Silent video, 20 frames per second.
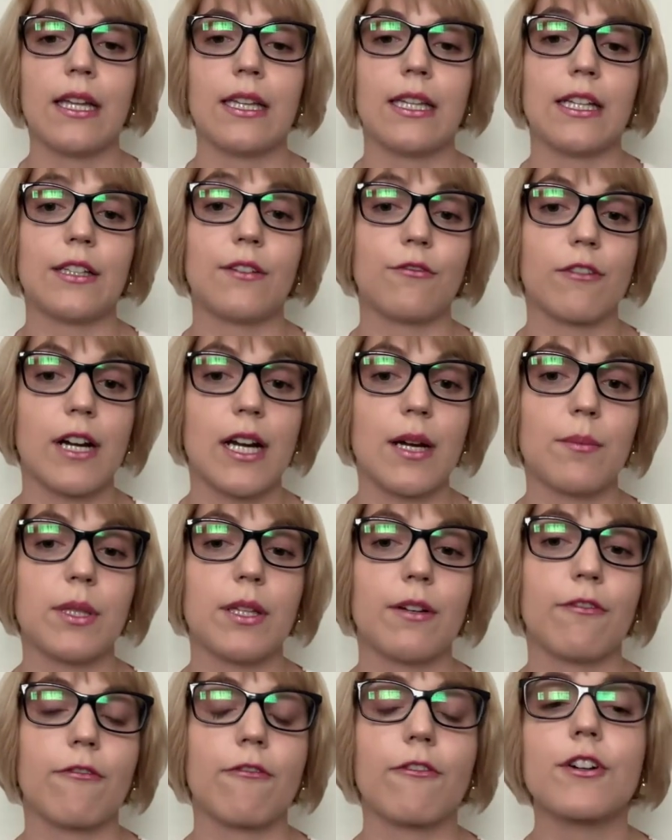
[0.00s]
that framed
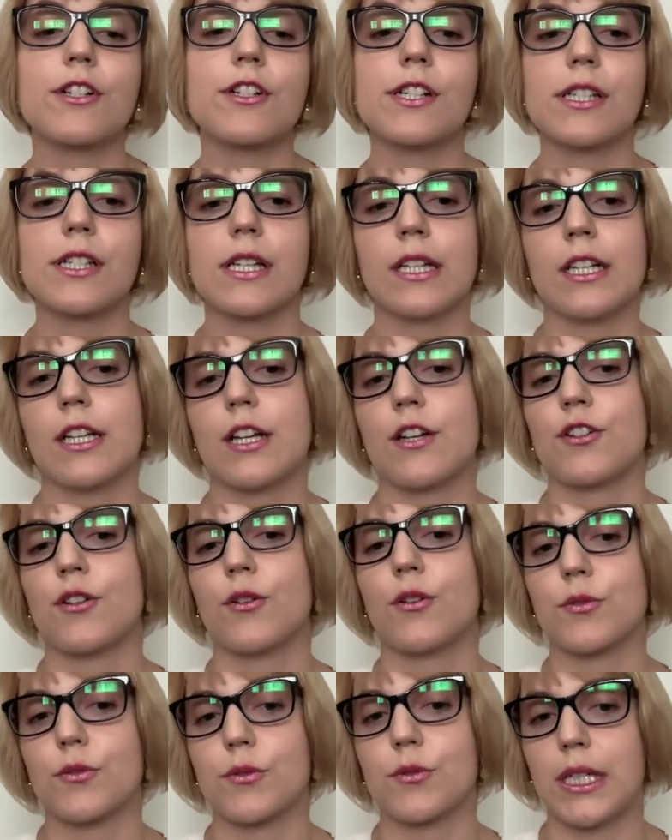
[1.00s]
the first
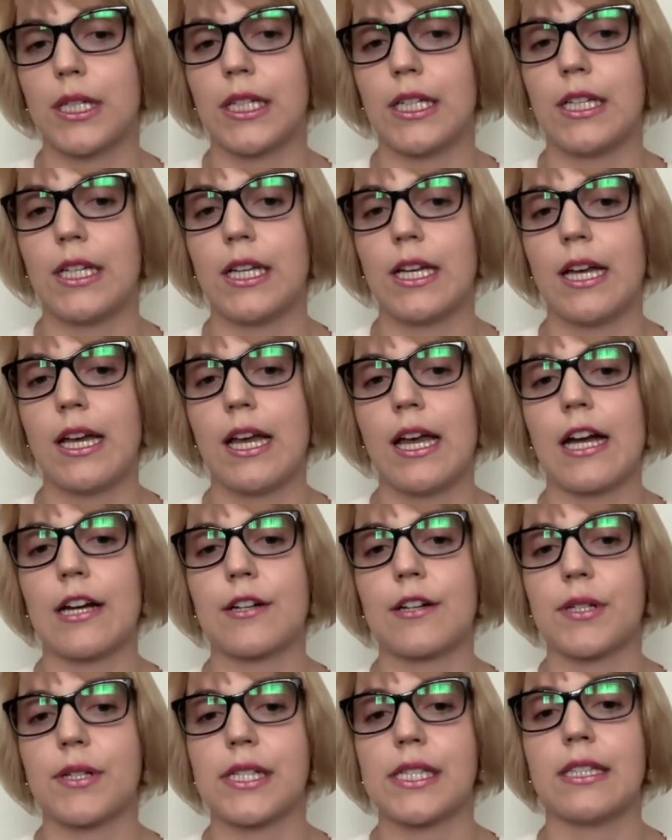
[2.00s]
international treaty
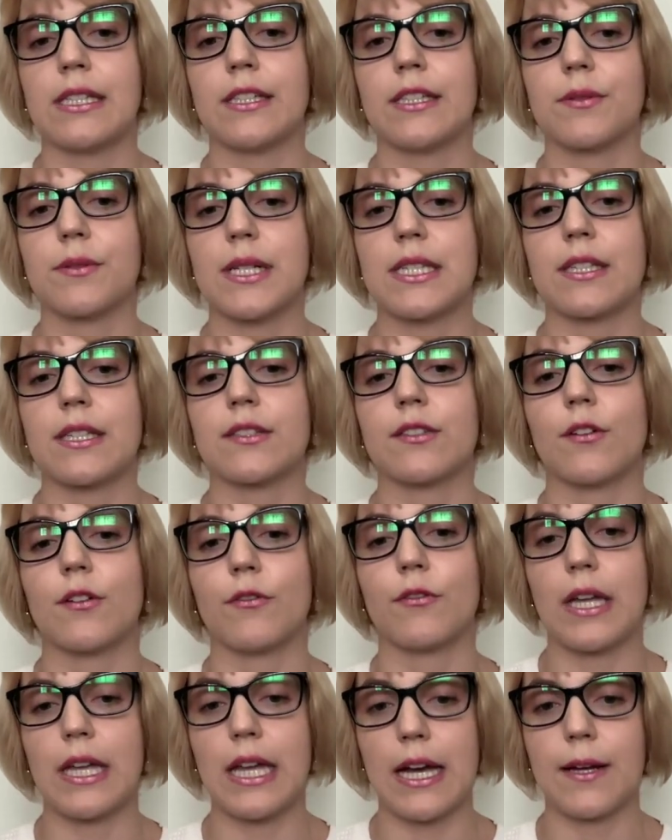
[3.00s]
addressing the risks
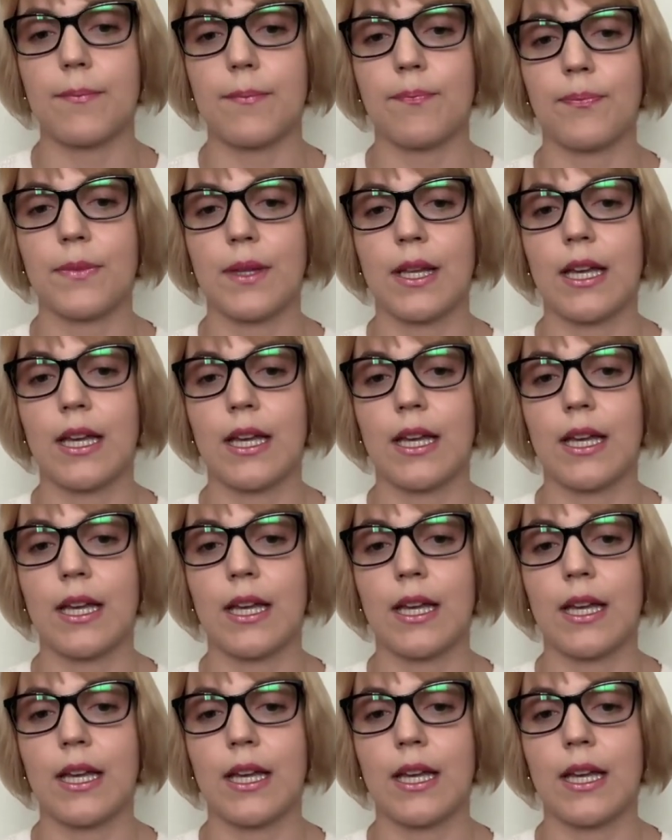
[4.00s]
of AI.